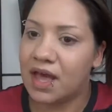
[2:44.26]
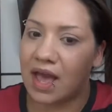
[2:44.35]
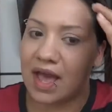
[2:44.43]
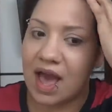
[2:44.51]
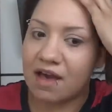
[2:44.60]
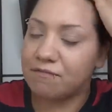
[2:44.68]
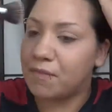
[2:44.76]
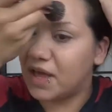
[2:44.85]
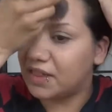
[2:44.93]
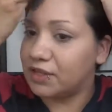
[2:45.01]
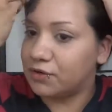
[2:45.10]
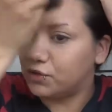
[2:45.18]
I have my
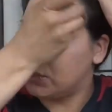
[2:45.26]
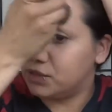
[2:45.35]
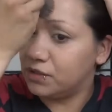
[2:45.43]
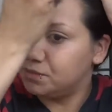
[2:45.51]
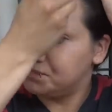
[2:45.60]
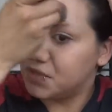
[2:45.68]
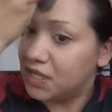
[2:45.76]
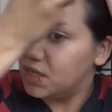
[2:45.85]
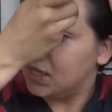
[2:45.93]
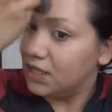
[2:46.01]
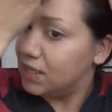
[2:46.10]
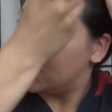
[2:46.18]
little
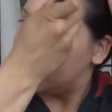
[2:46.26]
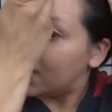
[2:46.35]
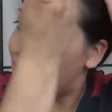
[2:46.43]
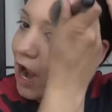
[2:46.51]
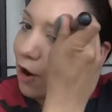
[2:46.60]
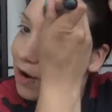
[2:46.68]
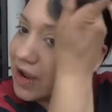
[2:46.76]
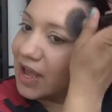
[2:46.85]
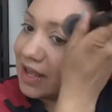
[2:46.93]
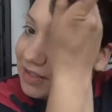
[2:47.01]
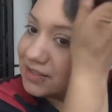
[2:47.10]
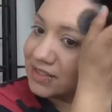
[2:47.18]

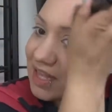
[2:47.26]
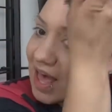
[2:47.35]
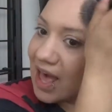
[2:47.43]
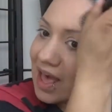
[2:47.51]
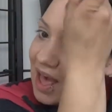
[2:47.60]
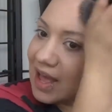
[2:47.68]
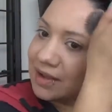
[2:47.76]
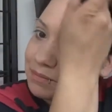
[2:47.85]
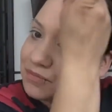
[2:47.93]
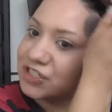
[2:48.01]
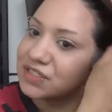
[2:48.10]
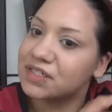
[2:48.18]
areas that
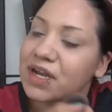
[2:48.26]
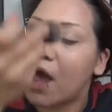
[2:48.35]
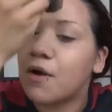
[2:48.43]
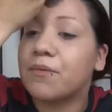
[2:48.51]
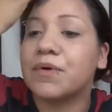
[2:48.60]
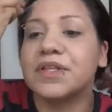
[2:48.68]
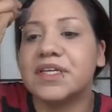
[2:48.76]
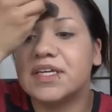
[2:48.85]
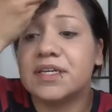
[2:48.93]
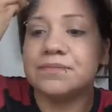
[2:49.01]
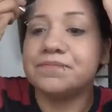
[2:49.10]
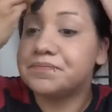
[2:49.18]
I'm just not
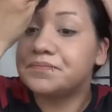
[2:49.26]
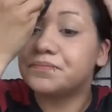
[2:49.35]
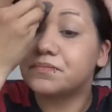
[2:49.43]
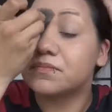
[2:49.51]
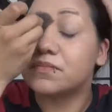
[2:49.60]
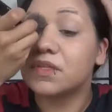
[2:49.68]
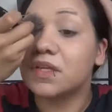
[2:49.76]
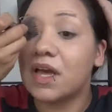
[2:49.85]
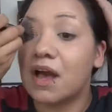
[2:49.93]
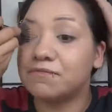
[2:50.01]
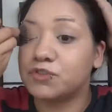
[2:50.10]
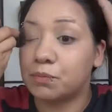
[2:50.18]
really
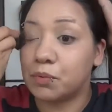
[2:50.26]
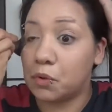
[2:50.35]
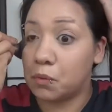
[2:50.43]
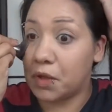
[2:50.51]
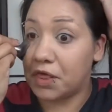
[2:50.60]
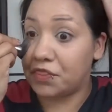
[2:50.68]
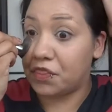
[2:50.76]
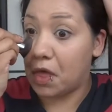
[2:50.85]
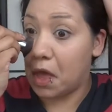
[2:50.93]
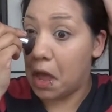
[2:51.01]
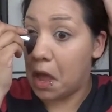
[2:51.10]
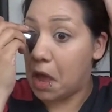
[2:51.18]
comfortable with
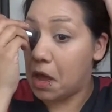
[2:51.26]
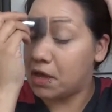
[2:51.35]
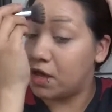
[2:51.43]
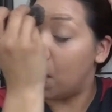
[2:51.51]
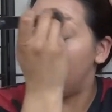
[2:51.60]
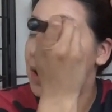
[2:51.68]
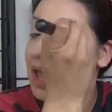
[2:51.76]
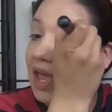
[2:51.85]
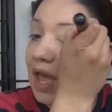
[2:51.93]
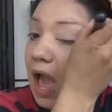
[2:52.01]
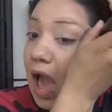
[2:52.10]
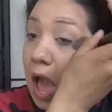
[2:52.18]

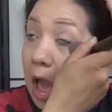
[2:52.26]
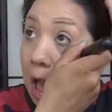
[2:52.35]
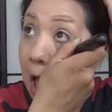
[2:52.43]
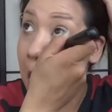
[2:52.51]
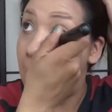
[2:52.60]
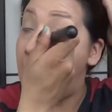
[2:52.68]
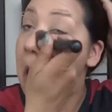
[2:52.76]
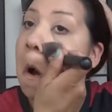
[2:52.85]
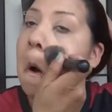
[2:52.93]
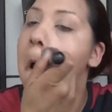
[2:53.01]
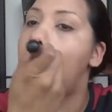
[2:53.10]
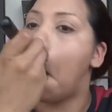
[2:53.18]
going
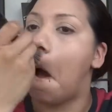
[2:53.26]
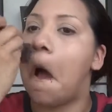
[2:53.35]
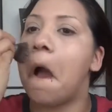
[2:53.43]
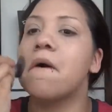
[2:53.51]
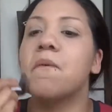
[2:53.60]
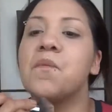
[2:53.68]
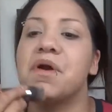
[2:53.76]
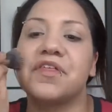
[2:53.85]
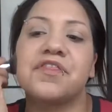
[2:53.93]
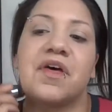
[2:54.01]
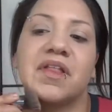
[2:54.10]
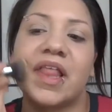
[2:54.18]
out
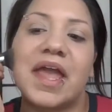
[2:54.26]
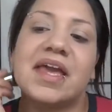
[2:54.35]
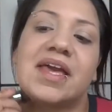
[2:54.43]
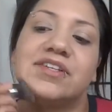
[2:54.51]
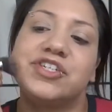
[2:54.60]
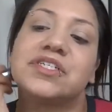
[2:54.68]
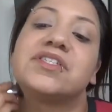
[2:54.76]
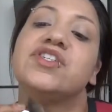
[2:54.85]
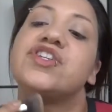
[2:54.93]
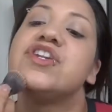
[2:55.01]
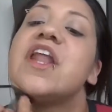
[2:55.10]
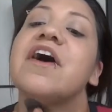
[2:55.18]
with, like, just
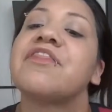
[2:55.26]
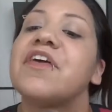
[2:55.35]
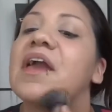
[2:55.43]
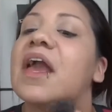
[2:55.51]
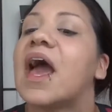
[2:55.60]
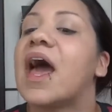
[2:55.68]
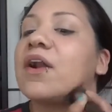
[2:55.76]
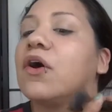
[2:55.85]
nothing